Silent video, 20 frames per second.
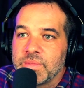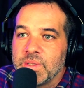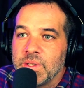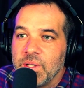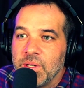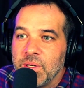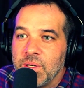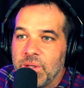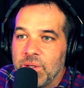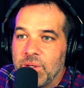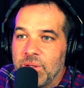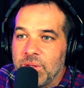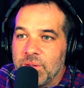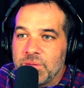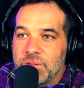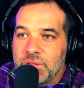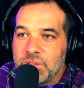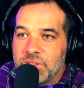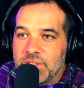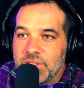
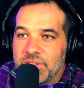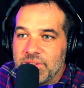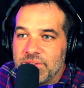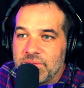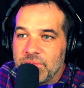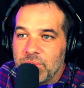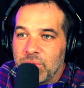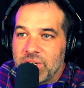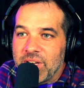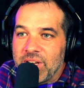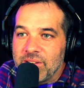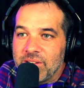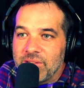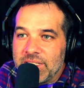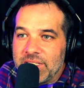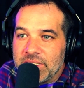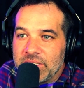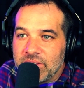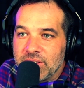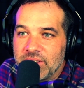Oh shit! What kind of
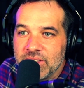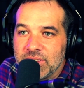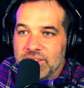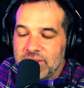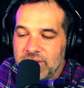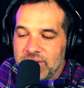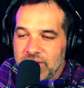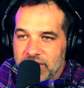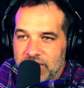restaurant is this?